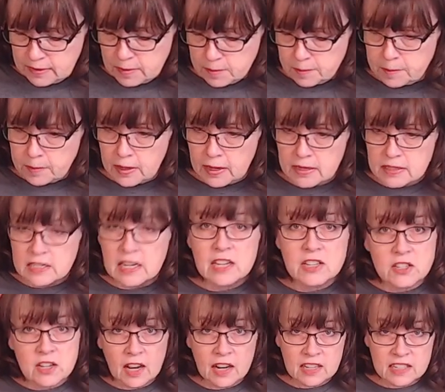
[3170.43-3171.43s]
But
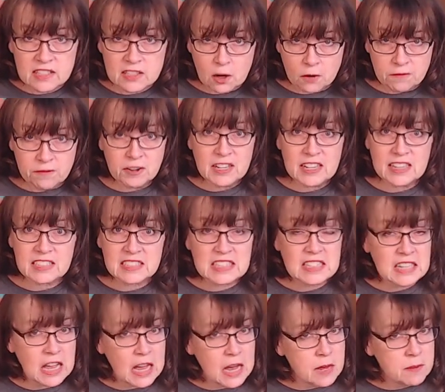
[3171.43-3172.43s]
and don't forget
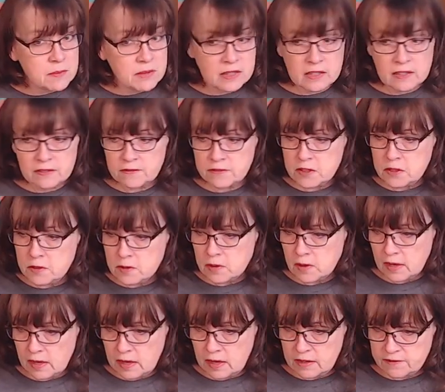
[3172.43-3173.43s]
club. If
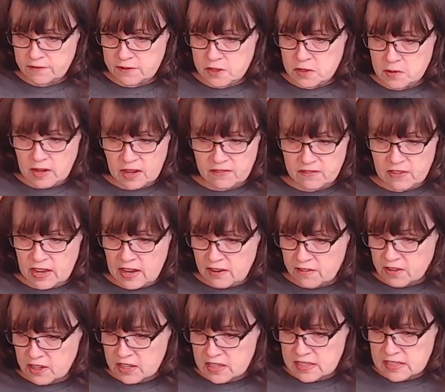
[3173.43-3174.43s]
you if you have
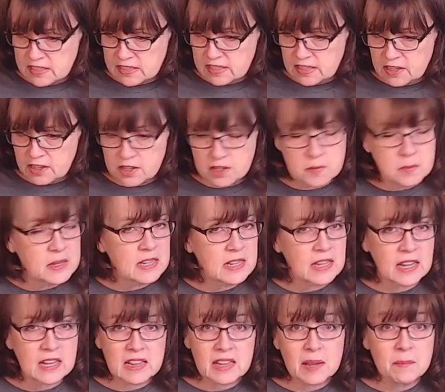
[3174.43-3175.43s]
ever considered being
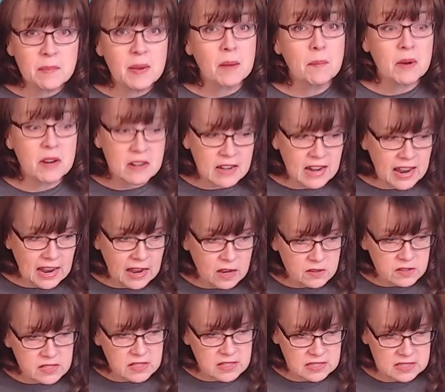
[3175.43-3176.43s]
a club member,
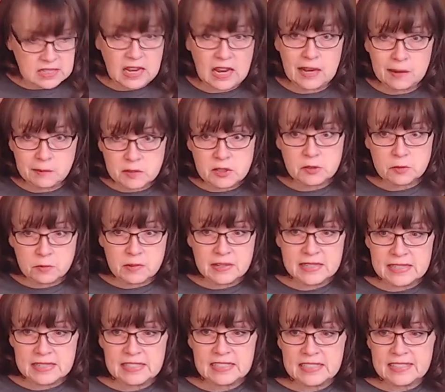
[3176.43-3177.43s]
now's the time to
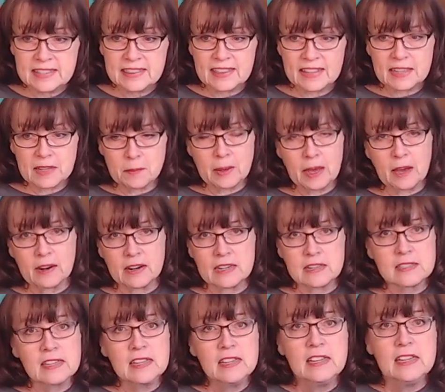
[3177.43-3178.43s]
really think about
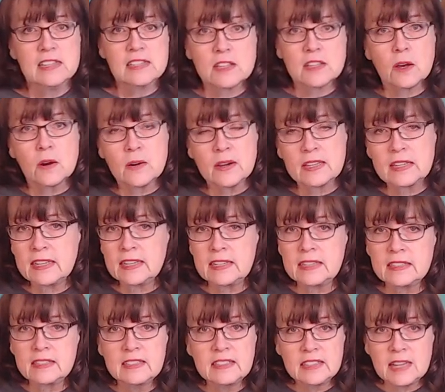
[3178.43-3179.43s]
it. So
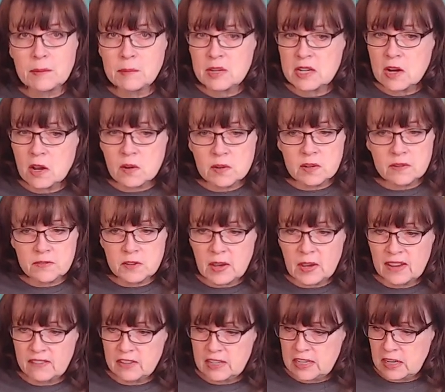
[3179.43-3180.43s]
again, let me know if you
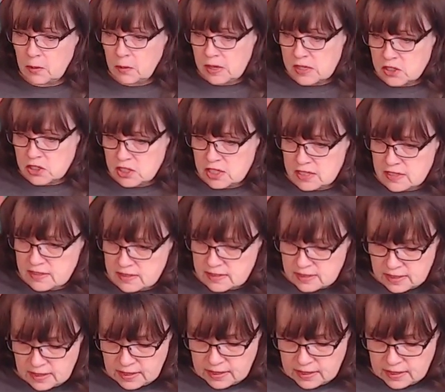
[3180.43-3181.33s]
have any questions.